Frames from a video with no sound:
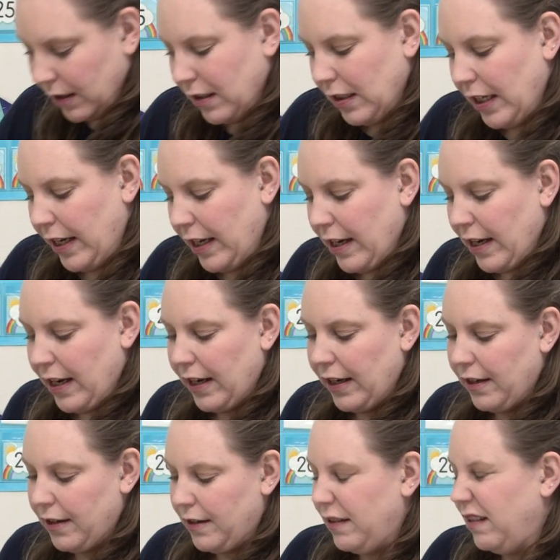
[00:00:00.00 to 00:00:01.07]

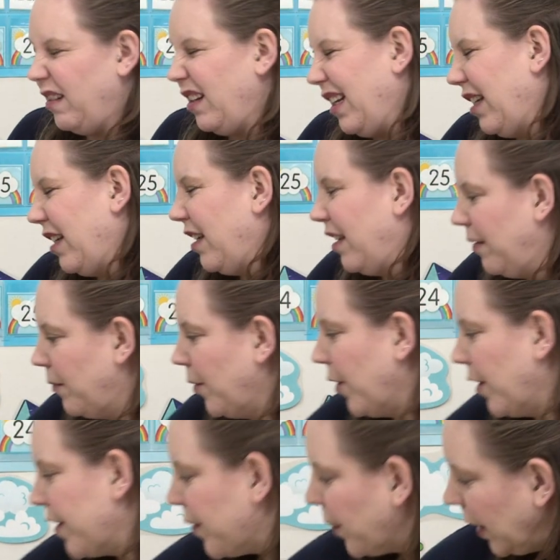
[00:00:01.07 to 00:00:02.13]
And I
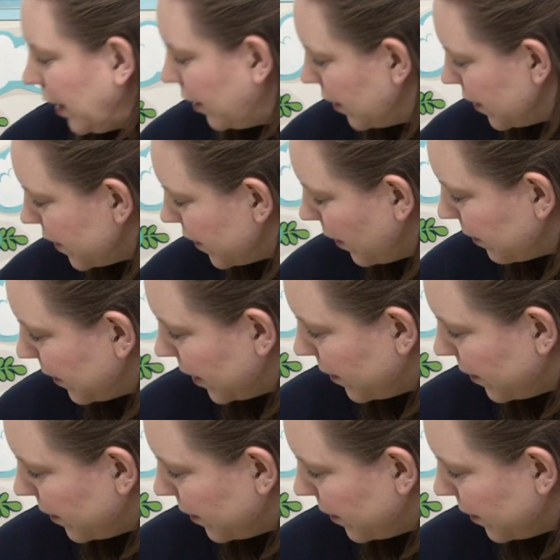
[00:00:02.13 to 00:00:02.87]
wore a sweater, so I'm going to